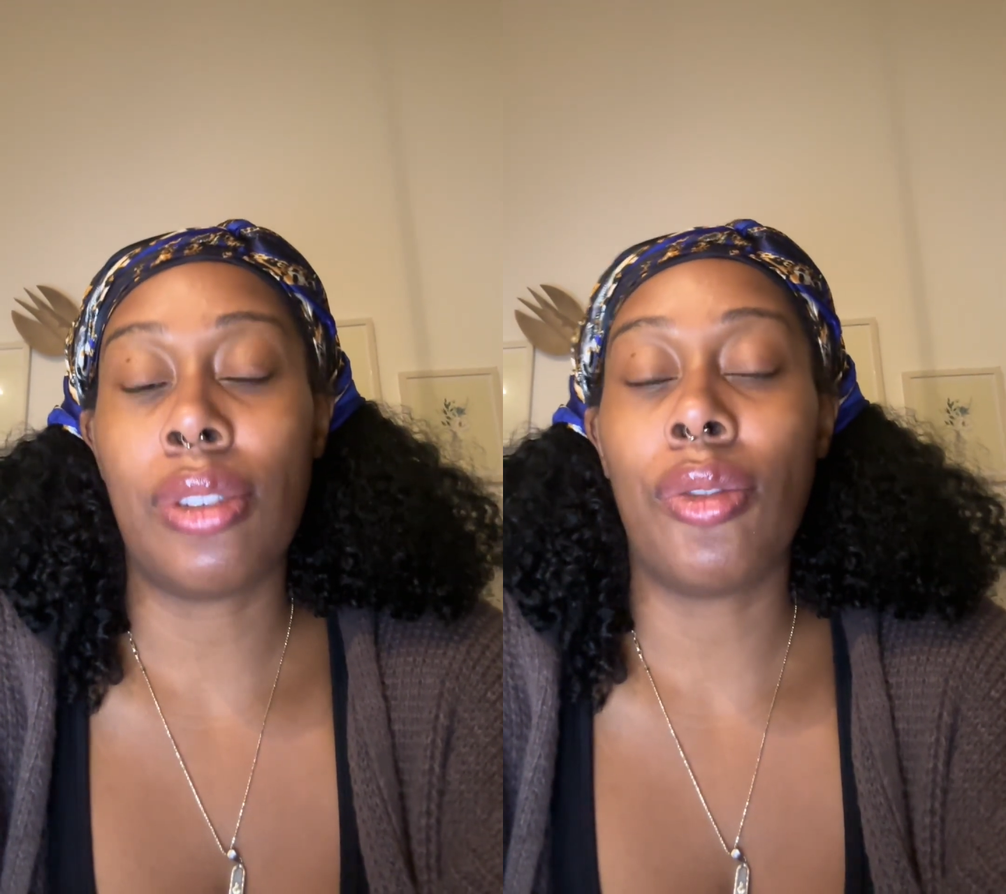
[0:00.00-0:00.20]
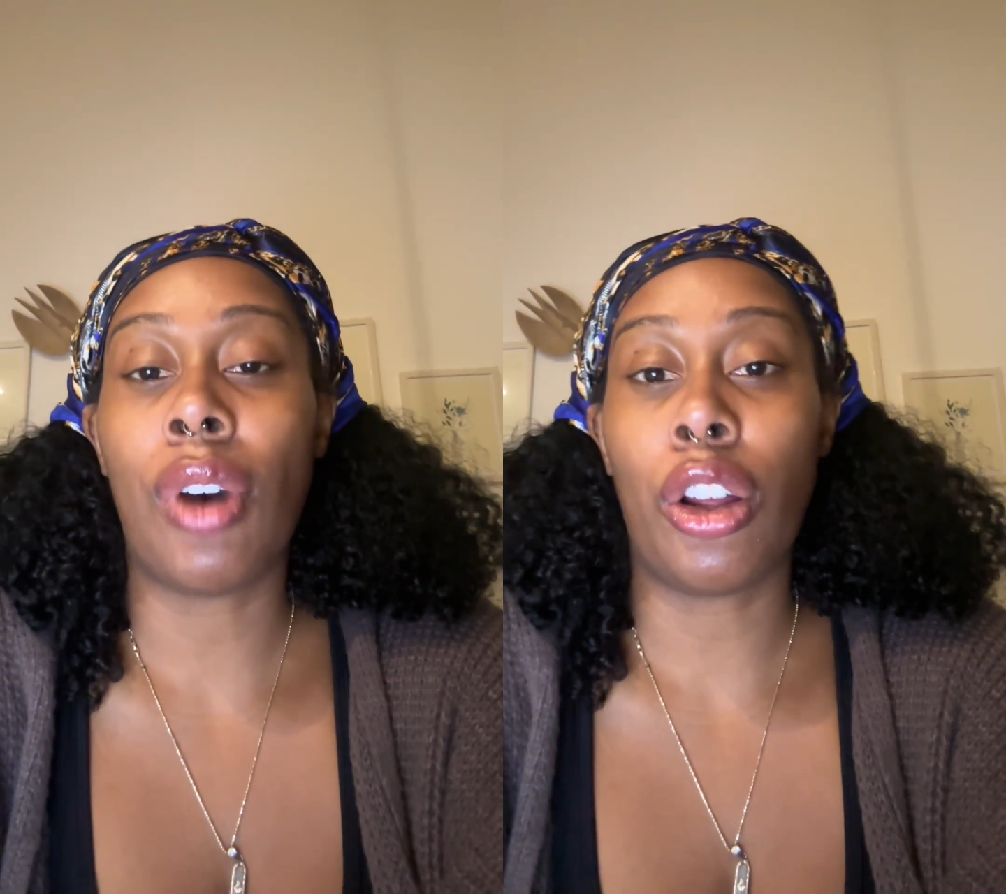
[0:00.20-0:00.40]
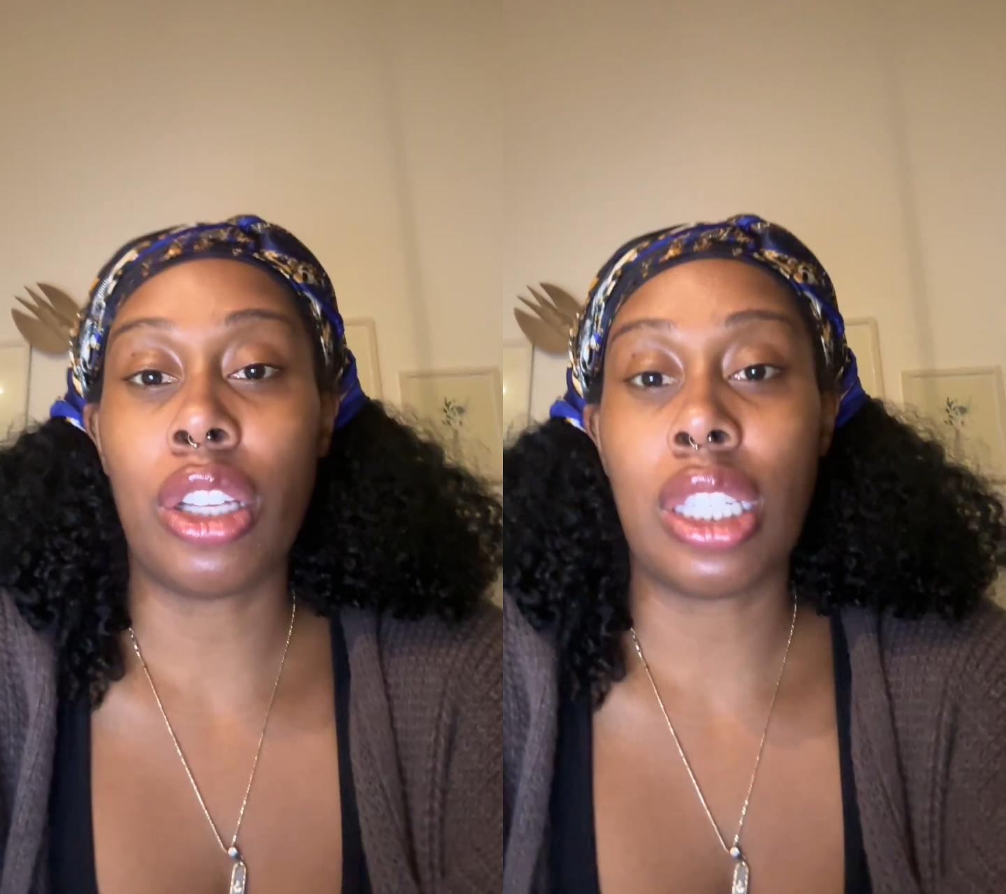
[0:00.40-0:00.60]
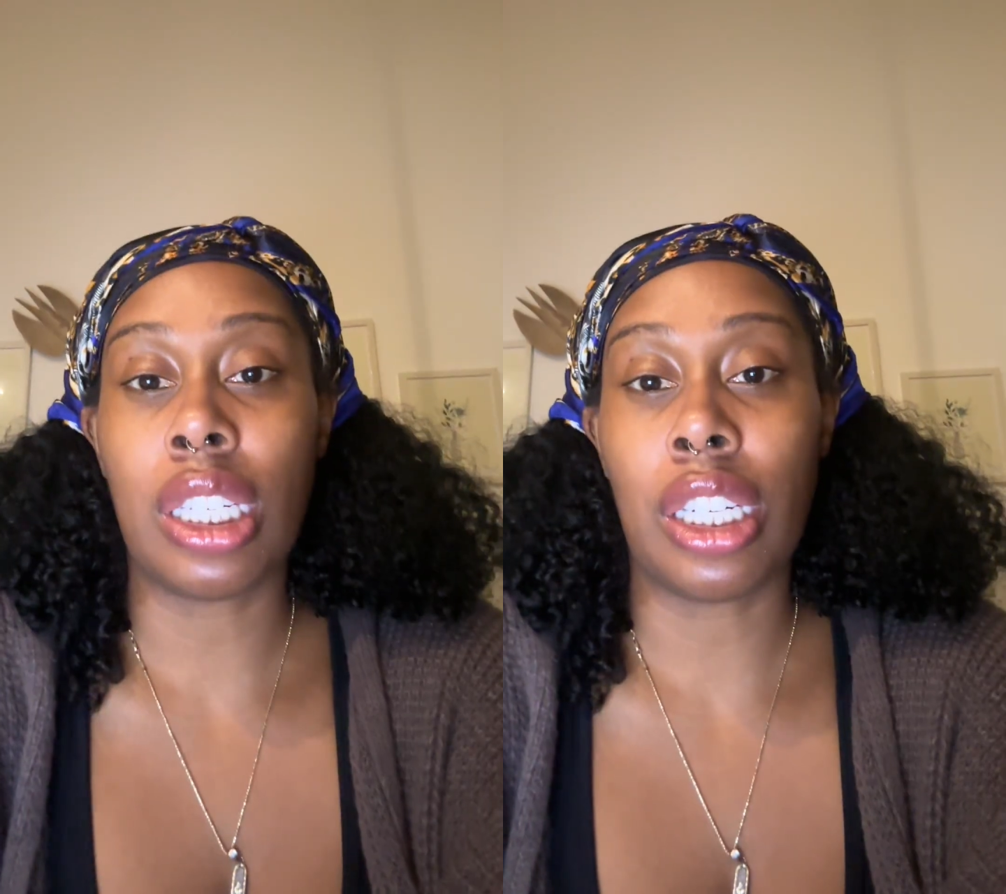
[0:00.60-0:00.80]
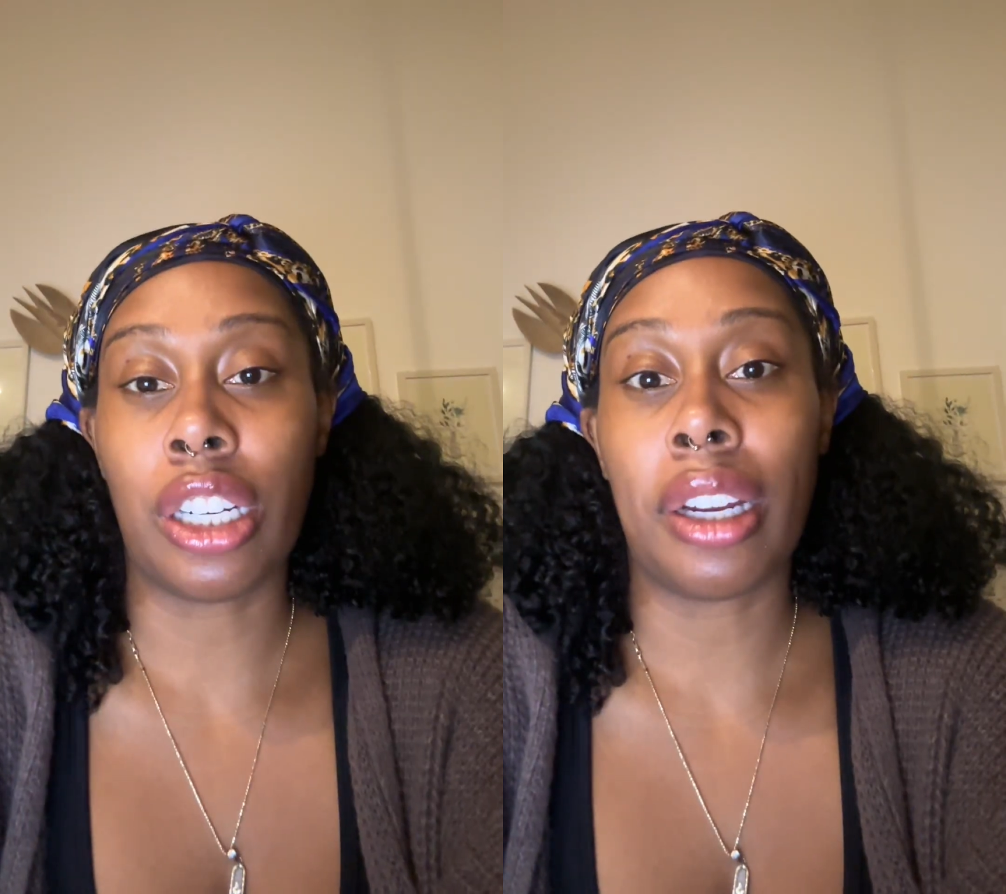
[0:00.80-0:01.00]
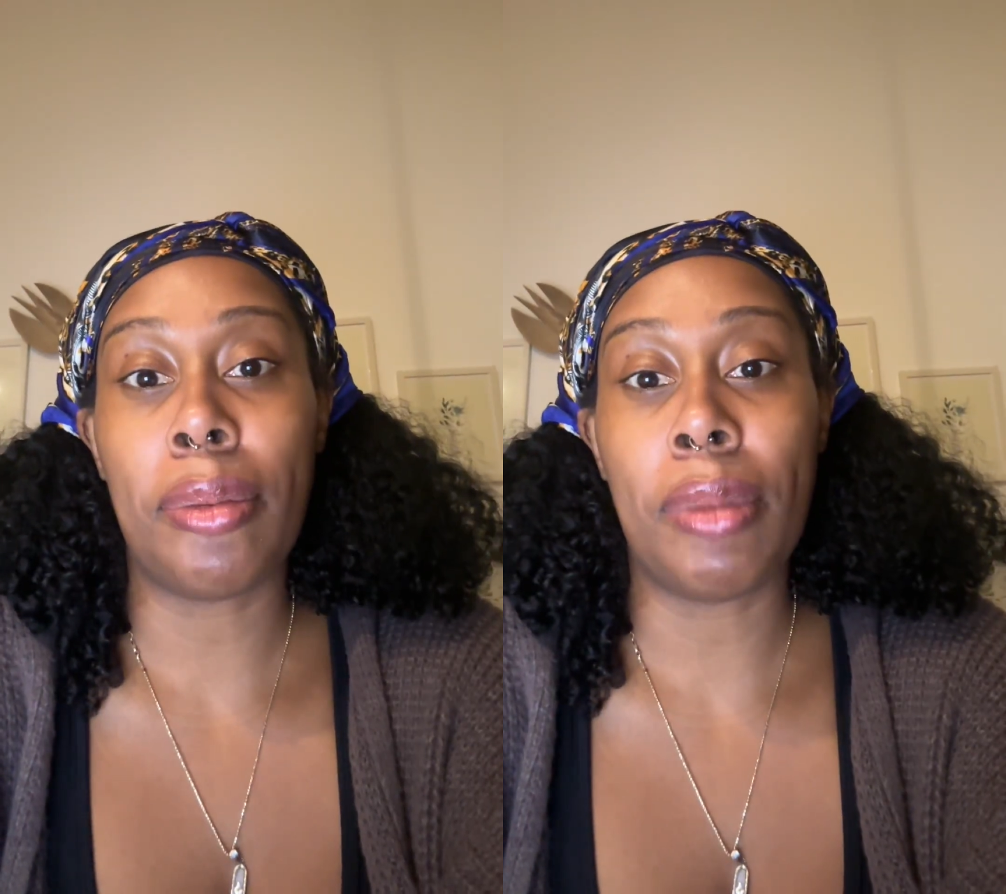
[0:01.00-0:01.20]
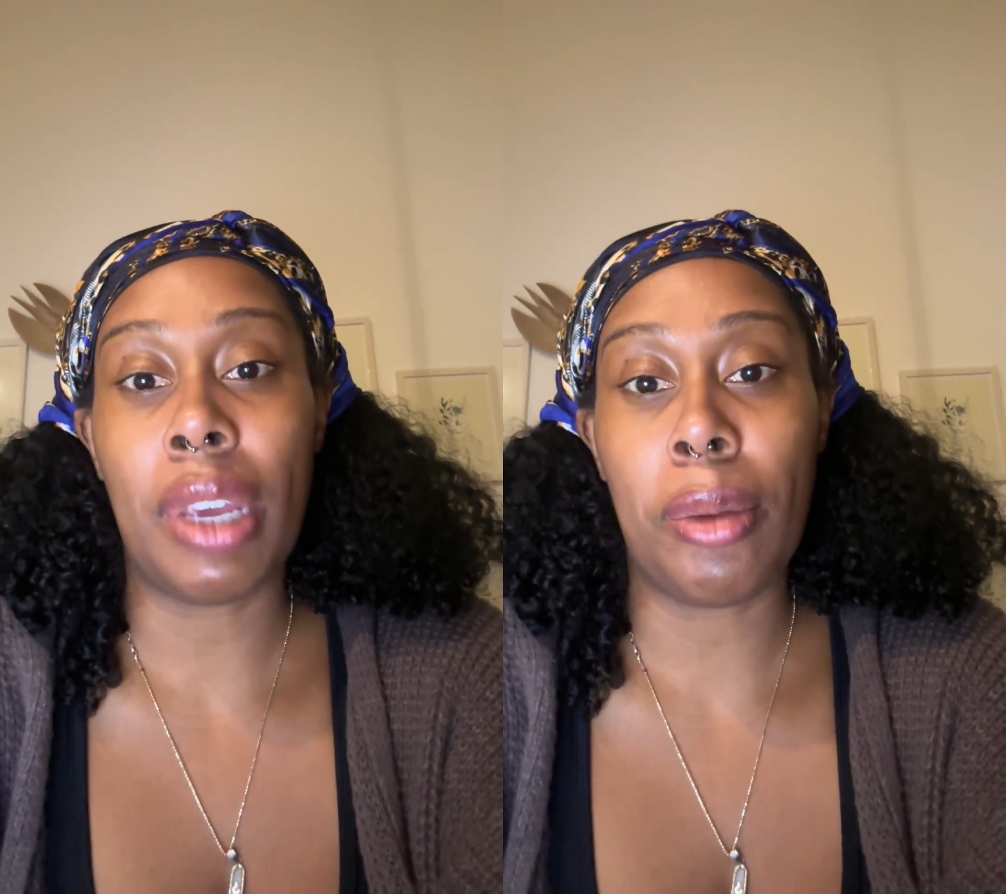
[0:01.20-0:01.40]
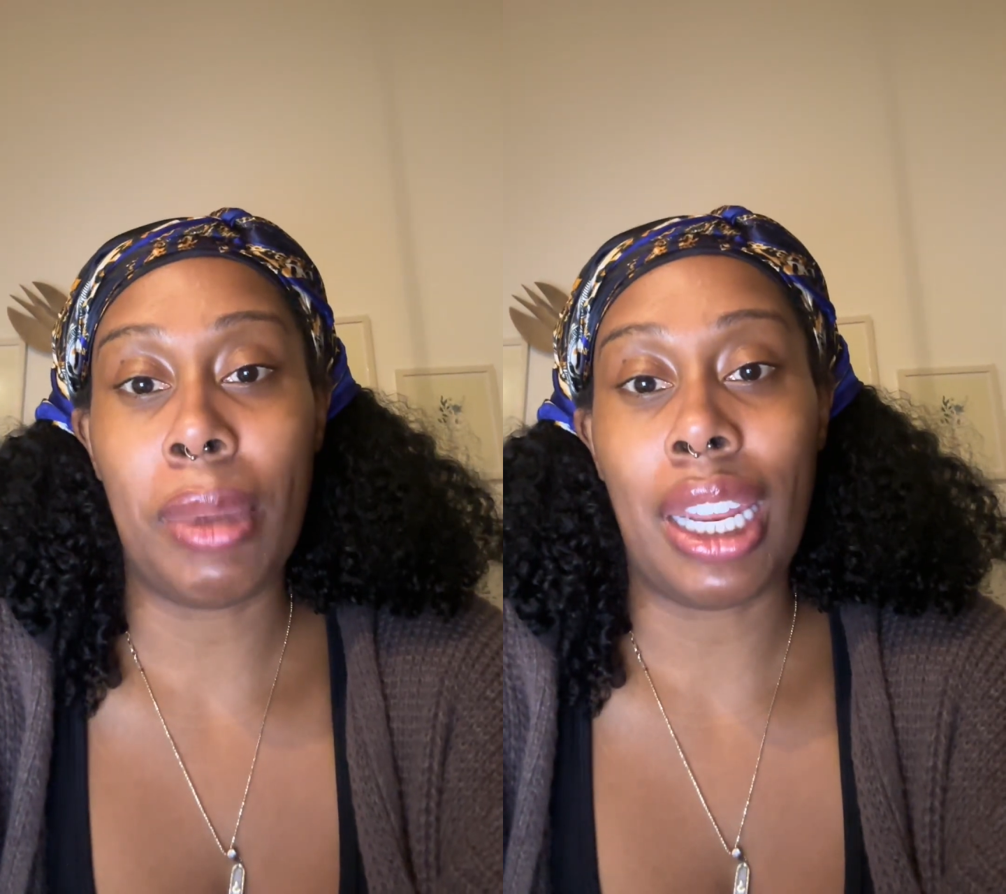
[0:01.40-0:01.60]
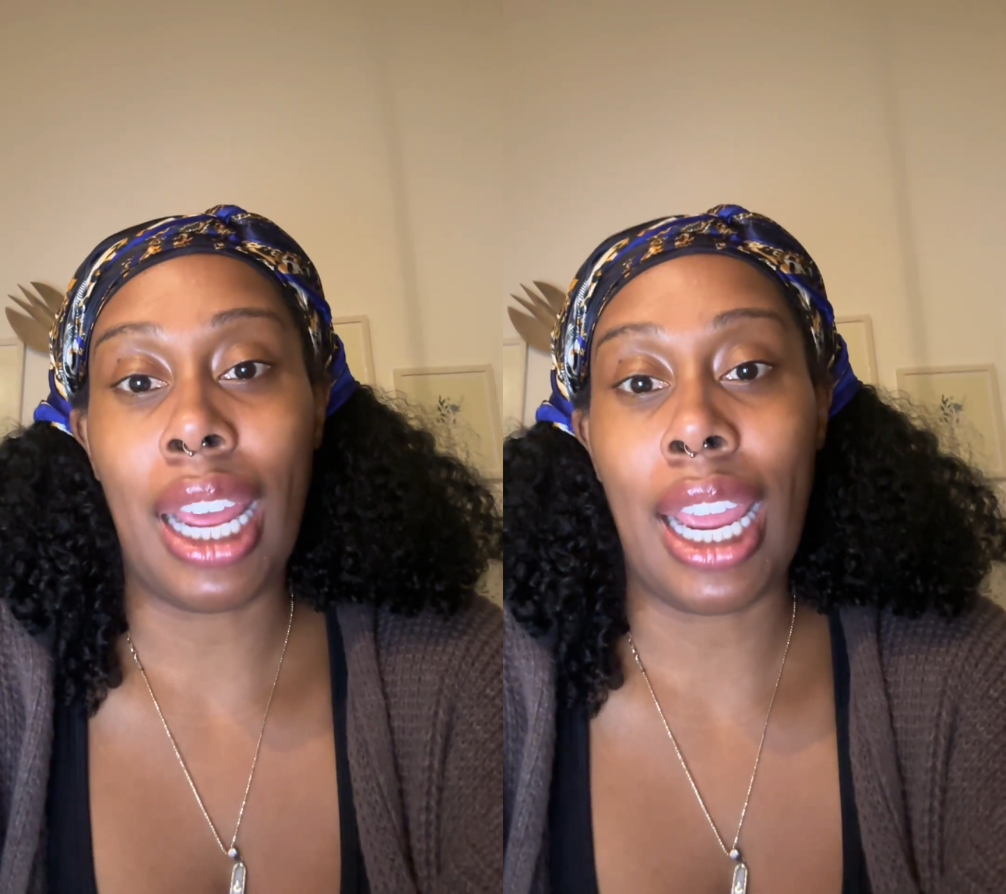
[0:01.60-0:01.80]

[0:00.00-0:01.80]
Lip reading: volunteer commitment